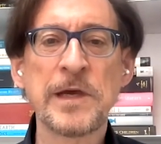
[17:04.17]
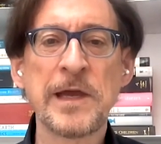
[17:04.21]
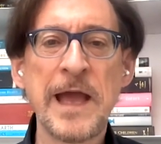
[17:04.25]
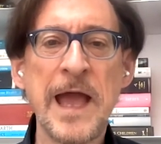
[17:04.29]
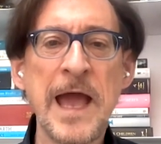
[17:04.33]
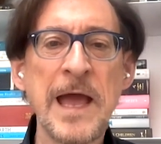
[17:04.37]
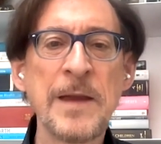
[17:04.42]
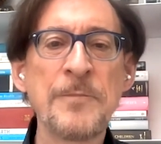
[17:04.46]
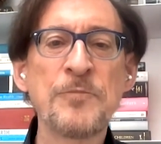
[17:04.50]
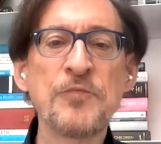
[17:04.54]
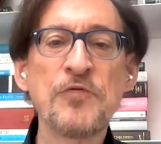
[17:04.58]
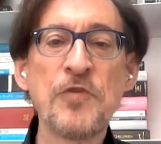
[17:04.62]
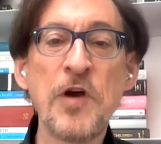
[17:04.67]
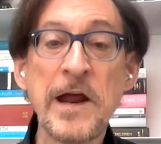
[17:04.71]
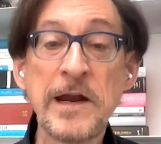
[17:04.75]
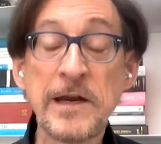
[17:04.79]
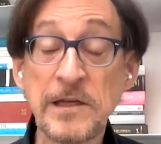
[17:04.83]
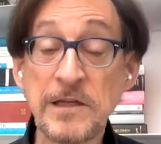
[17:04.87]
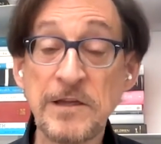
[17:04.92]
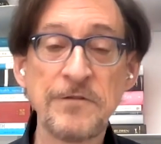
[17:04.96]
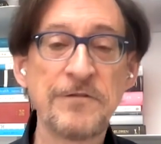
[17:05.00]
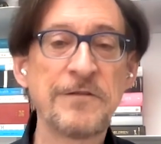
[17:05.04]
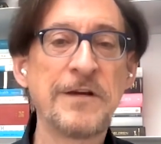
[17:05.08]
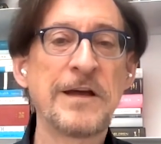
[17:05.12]
and product
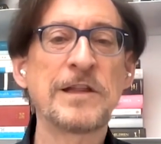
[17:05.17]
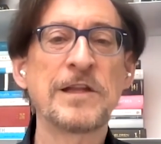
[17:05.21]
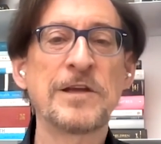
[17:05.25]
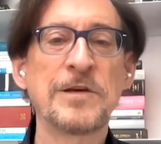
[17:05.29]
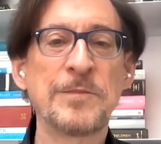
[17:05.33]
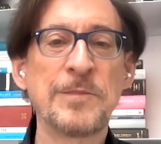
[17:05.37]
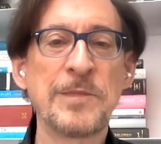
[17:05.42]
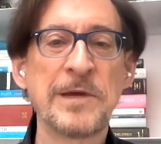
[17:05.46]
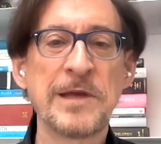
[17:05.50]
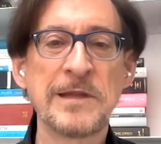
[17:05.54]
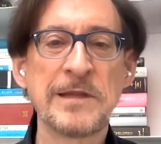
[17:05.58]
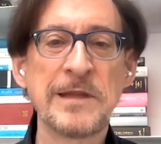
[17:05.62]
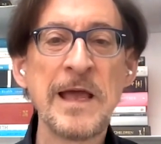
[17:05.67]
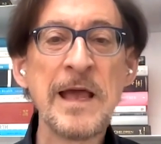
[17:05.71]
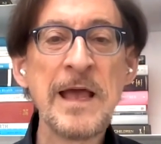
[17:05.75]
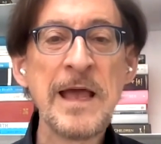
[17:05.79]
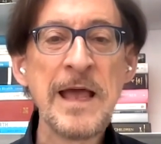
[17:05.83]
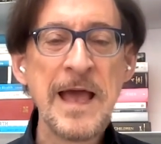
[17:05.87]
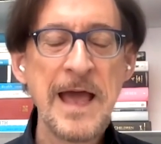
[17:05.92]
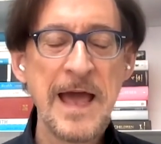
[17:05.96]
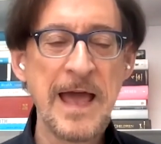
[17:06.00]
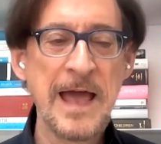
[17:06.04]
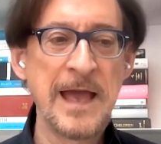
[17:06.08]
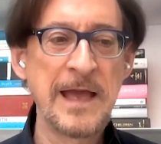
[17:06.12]
development
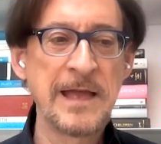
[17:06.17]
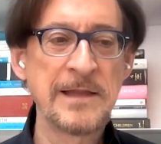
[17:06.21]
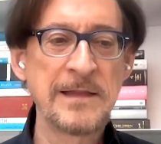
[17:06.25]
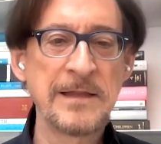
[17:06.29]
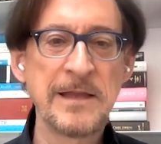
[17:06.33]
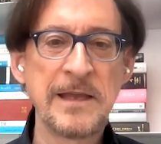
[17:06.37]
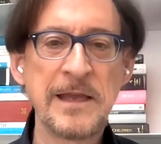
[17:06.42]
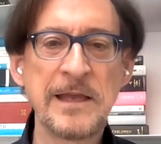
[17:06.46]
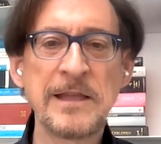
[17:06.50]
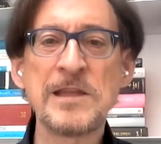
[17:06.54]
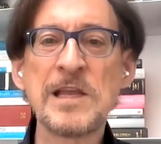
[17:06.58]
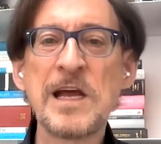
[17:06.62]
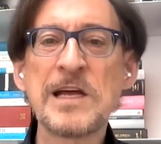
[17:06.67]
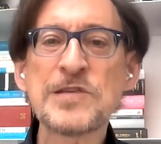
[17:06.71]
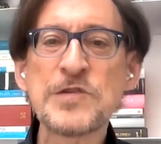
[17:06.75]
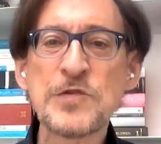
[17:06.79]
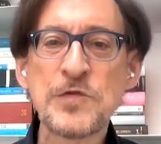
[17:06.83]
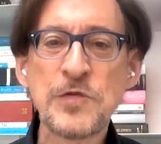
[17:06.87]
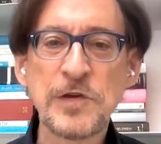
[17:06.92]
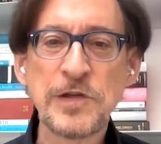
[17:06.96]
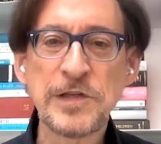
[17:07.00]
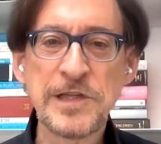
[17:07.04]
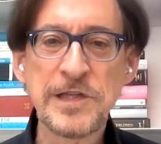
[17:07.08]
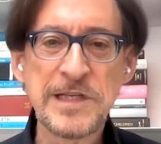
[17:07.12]
and
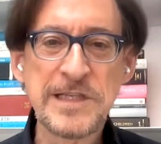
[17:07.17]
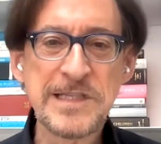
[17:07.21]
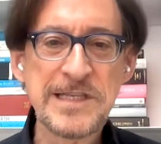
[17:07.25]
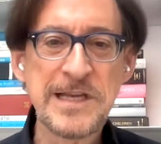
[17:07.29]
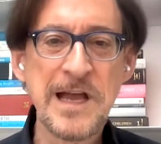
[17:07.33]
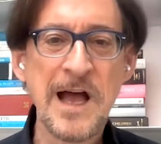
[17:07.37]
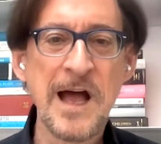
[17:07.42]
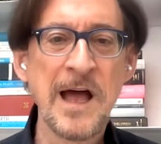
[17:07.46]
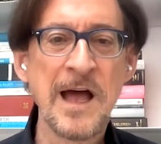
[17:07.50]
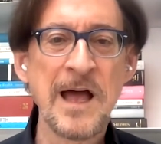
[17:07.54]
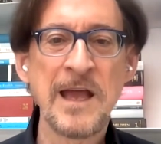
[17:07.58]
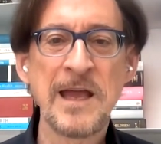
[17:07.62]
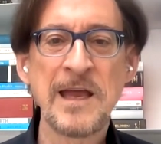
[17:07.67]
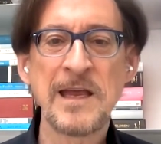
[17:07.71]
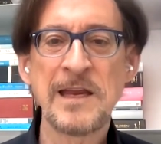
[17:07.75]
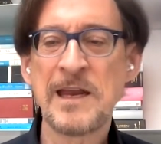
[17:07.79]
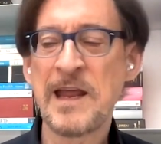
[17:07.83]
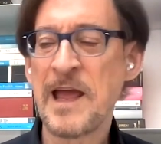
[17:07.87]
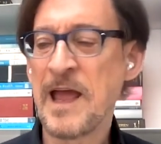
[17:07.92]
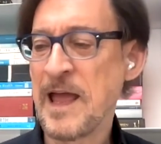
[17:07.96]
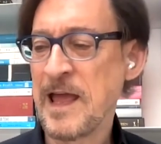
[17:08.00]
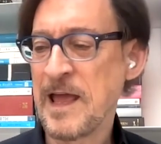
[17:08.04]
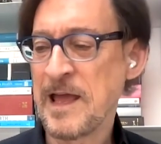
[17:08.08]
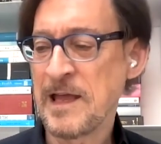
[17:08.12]
industrial design
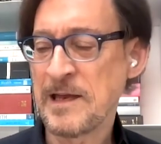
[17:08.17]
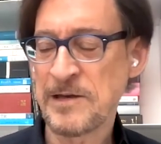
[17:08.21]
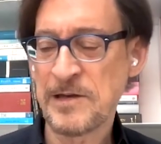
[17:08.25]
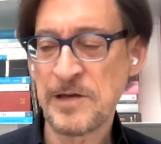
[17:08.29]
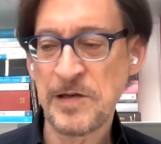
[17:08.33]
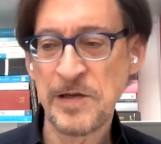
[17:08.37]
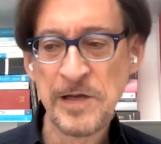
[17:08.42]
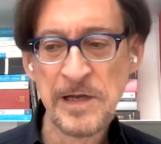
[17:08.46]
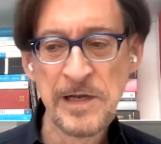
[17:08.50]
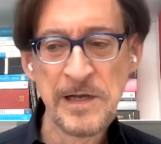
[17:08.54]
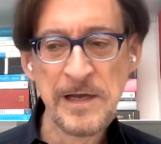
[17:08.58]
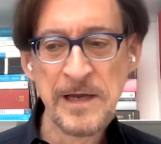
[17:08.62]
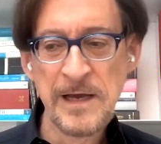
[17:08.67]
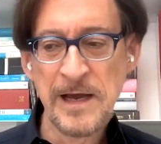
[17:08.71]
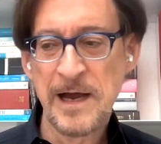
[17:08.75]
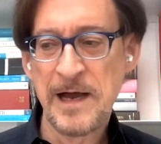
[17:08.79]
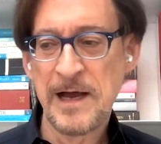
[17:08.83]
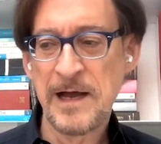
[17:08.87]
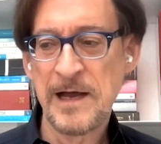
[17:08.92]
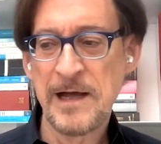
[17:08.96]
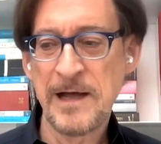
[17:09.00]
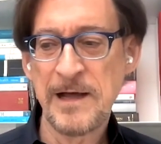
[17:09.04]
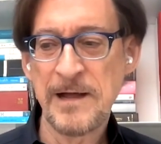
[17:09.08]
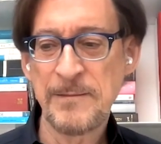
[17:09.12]
and
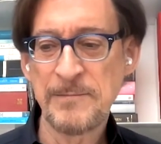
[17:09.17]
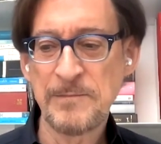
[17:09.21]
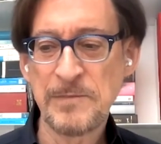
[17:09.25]
uh,